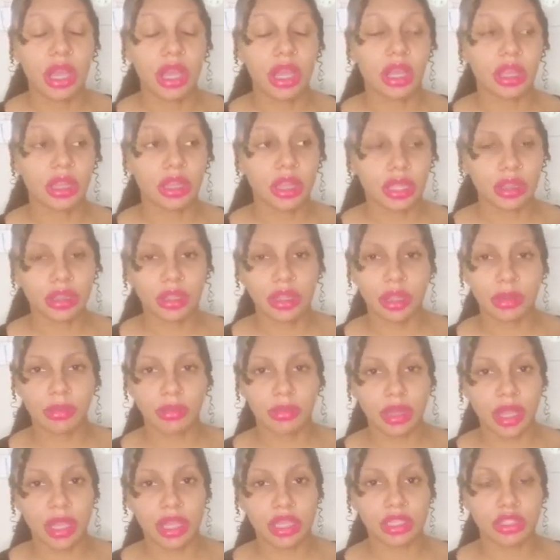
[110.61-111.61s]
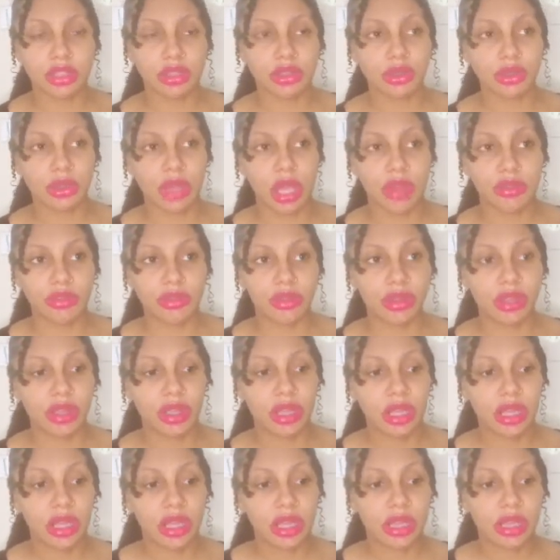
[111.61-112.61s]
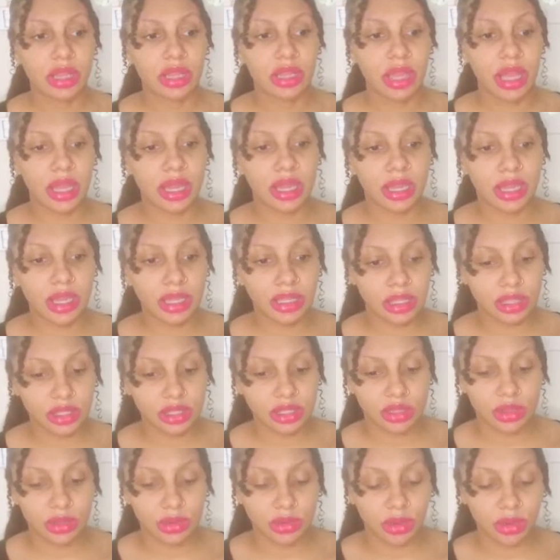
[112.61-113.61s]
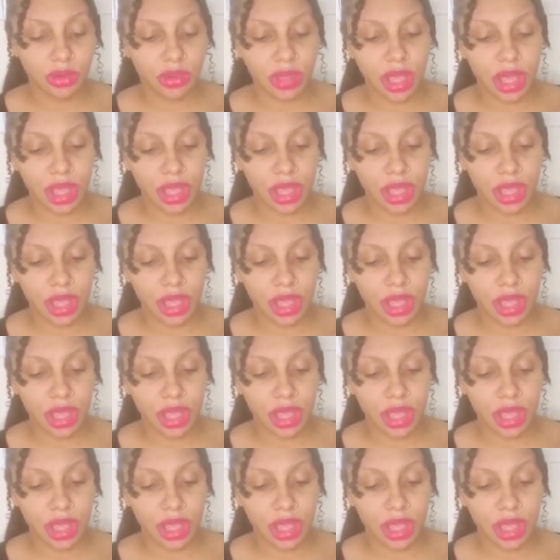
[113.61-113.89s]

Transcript: Let that apply to whoever that needs to, okay?